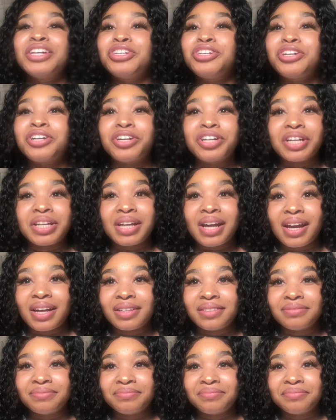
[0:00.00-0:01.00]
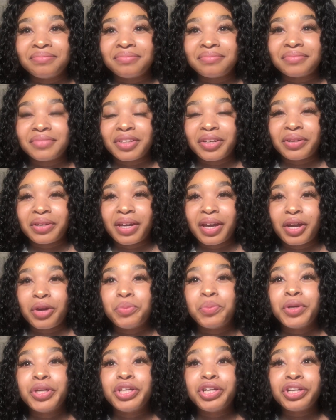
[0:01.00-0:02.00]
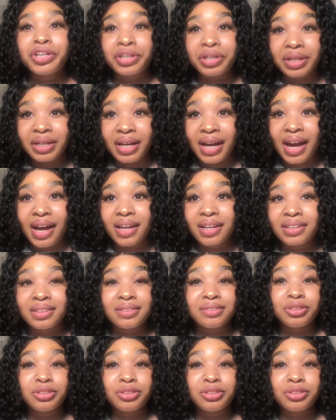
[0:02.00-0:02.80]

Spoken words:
you're good at? Okay, what you're good at,